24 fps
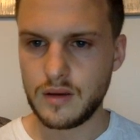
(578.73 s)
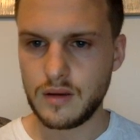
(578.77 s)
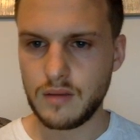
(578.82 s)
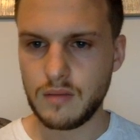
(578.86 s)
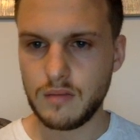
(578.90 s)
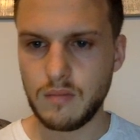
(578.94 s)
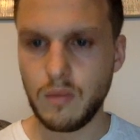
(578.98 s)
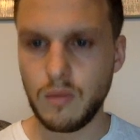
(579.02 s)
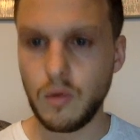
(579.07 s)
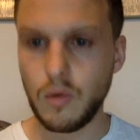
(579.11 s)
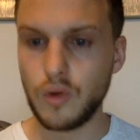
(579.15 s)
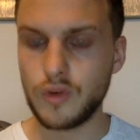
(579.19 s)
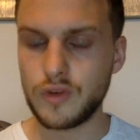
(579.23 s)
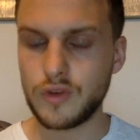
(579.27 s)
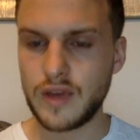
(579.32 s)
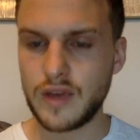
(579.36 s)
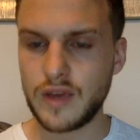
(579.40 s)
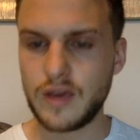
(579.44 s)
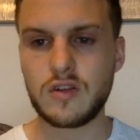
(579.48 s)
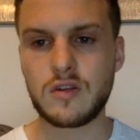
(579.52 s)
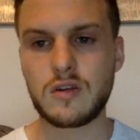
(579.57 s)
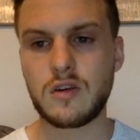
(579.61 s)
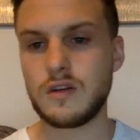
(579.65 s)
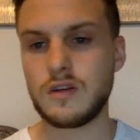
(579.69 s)
More
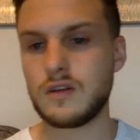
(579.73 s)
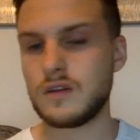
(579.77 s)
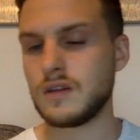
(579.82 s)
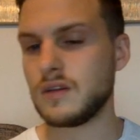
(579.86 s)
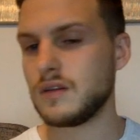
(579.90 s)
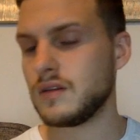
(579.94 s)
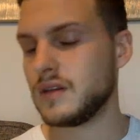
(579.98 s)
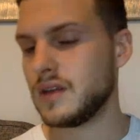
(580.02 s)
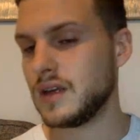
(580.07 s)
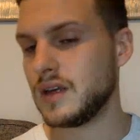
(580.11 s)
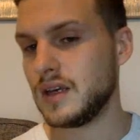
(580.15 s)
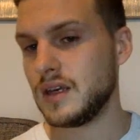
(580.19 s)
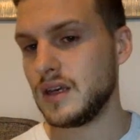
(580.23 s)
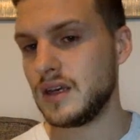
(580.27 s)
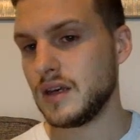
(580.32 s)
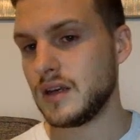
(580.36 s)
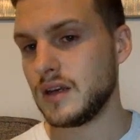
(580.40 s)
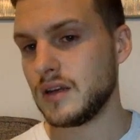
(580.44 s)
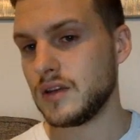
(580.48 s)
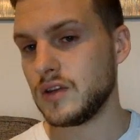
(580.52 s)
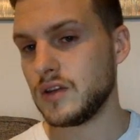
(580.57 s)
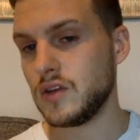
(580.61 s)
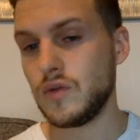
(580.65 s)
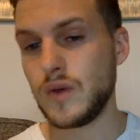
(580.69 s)
sales because the
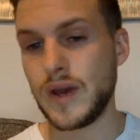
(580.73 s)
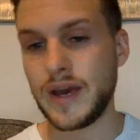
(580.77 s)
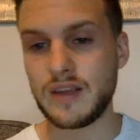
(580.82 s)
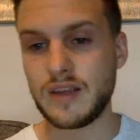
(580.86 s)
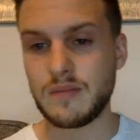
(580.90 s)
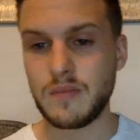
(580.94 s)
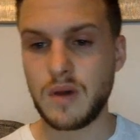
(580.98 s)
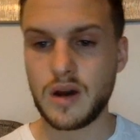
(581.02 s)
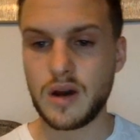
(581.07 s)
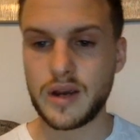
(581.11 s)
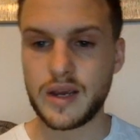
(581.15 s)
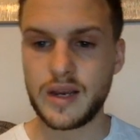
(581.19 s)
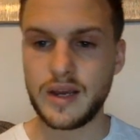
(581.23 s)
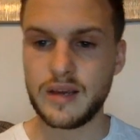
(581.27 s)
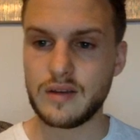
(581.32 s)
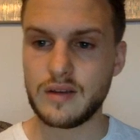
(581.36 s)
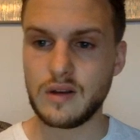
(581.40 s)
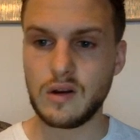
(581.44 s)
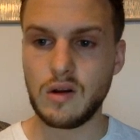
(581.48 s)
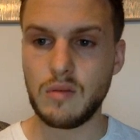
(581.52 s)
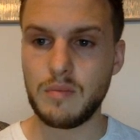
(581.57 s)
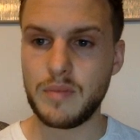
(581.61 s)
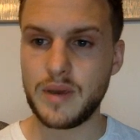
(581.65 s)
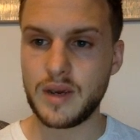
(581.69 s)
US market is a
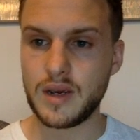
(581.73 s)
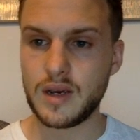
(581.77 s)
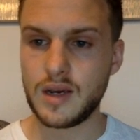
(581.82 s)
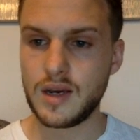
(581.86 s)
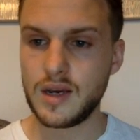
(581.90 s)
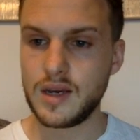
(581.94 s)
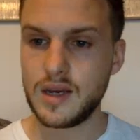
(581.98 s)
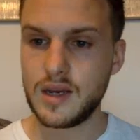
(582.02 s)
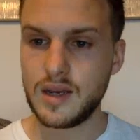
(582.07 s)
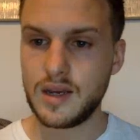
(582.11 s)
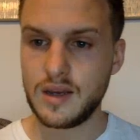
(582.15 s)
lot bigger.